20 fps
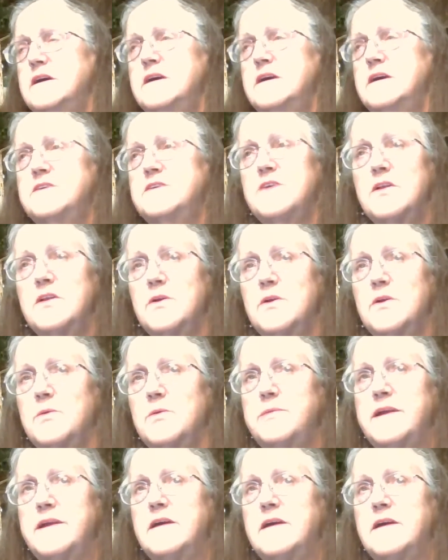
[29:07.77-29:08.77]
It's all
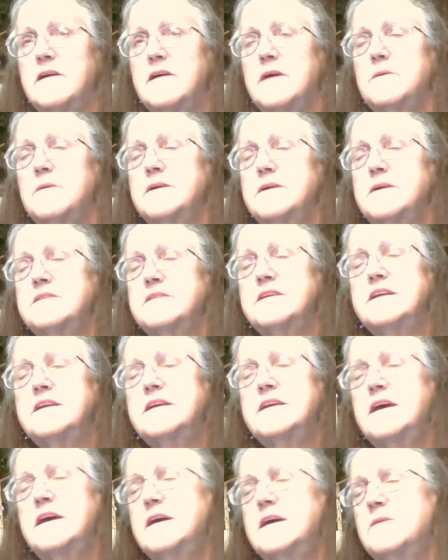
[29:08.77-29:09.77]
open air. I want to say
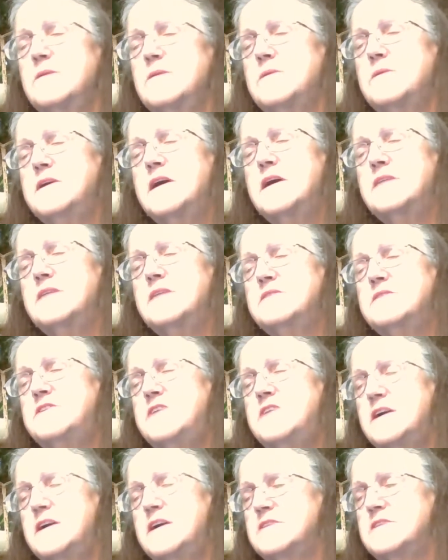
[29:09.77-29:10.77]
take it when you have the
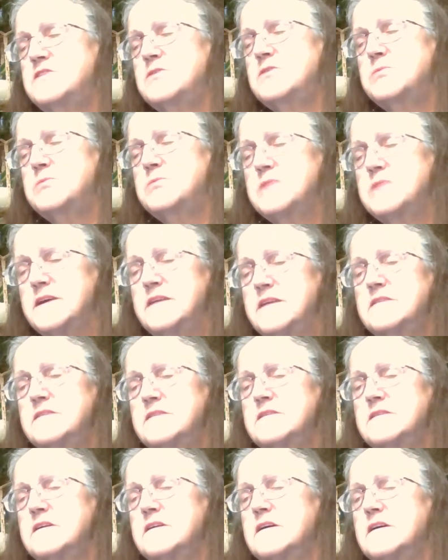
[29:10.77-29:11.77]
chance to,
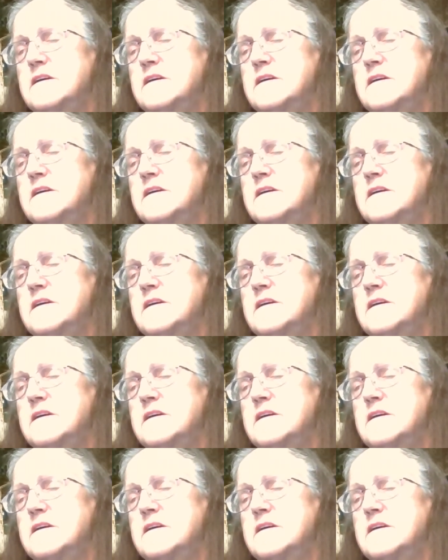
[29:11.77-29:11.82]
please.